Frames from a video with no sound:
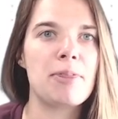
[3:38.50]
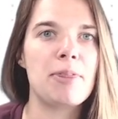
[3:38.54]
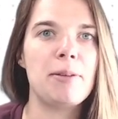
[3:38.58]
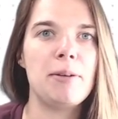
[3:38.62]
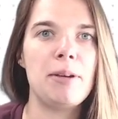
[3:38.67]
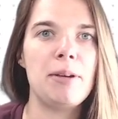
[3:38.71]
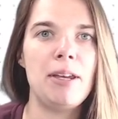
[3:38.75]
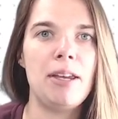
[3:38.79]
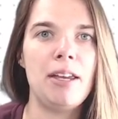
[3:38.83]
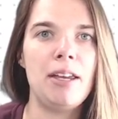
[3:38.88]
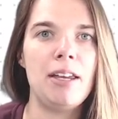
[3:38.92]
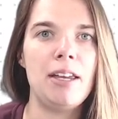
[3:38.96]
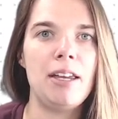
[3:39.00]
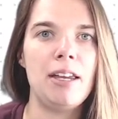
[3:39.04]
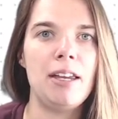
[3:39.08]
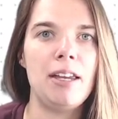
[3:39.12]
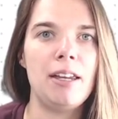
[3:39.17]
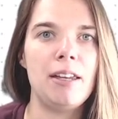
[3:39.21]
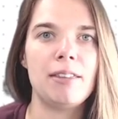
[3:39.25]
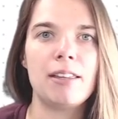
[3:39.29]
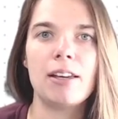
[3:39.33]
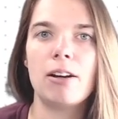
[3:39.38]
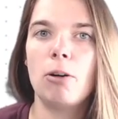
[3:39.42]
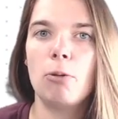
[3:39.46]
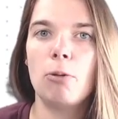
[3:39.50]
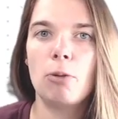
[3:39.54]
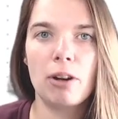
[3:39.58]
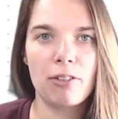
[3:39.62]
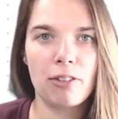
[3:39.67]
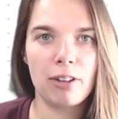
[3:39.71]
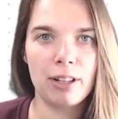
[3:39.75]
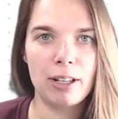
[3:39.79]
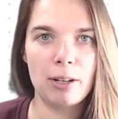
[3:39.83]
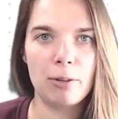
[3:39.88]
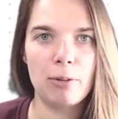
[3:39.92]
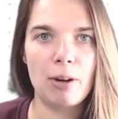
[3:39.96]
They all work
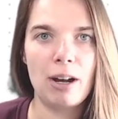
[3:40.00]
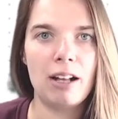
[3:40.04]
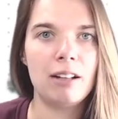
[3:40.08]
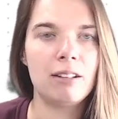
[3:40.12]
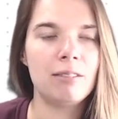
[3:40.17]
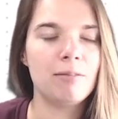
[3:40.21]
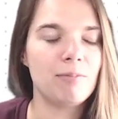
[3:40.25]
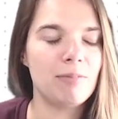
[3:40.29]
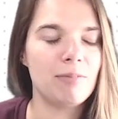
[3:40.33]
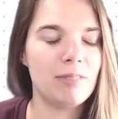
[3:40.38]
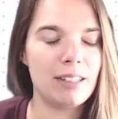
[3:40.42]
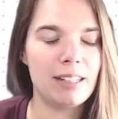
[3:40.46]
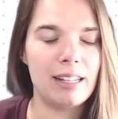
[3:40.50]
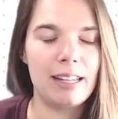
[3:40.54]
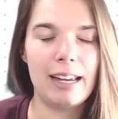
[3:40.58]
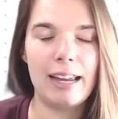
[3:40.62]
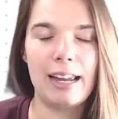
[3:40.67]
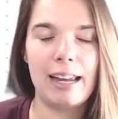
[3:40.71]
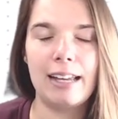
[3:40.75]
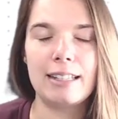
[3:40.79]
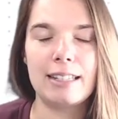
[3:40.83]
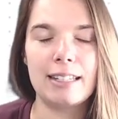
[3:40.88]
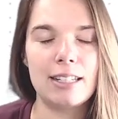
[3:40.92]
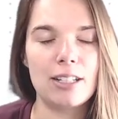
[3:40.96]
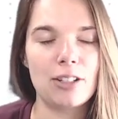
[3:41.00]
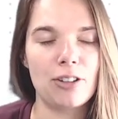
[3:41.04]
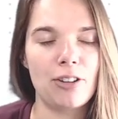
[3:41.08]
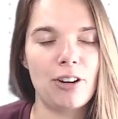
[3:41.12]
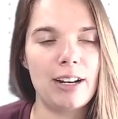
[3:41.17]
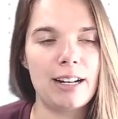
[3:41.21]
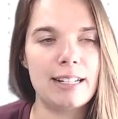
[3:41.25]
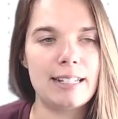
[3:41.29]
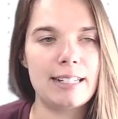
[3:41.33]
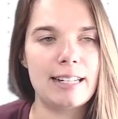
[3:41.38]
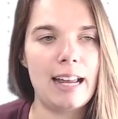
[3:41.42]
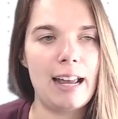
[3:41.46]
really well. It's
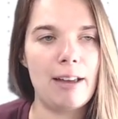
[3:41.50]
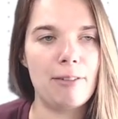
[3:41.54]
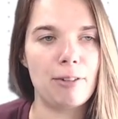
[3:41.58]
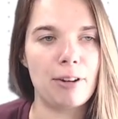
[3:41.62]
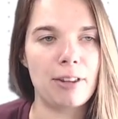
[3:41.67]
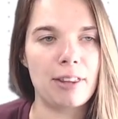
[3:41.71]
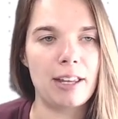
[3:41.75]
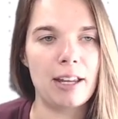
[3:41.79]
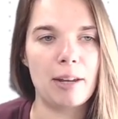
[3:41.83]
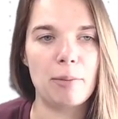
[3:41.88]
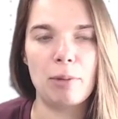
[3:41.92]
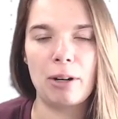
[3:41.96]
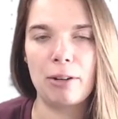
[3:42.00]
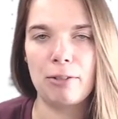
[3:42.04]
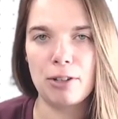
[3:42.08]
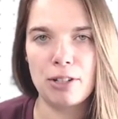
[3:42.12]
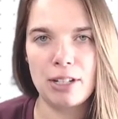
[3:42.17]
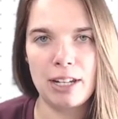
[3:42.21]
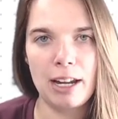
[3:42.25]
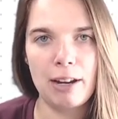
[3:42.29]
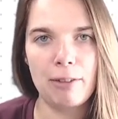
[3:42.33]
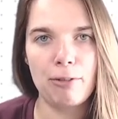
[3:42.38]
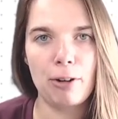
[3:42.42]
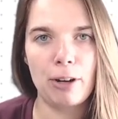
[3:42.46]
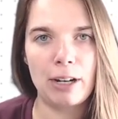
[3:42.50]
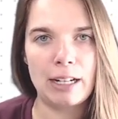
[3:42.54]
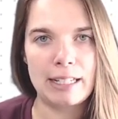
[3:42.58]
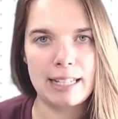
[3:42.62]
integrated into everything, but if you take, for